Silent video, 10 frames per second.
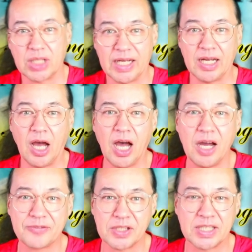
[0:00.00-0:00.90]
and
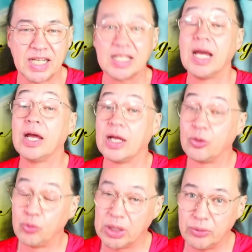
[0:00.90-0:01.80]
after that
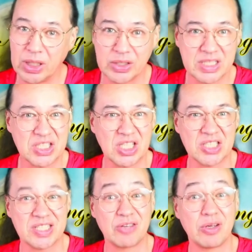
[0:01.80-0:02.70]
we will
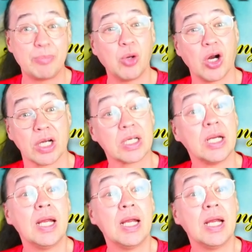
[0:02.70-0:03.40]
discuss the report.